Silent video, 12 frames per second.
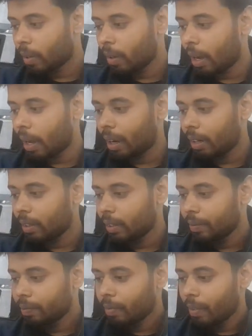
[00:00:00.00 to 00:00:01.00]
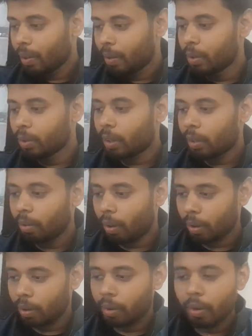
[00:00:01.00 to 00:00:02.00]
and we do not
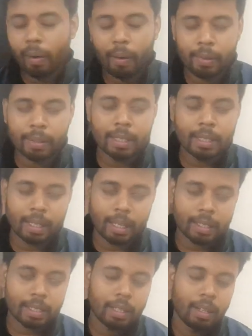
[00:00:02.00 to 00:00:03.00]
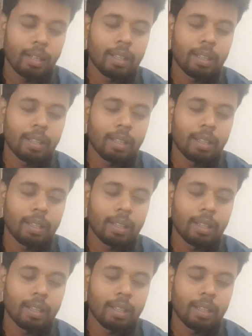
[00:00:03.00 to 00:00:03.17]
follow all these things.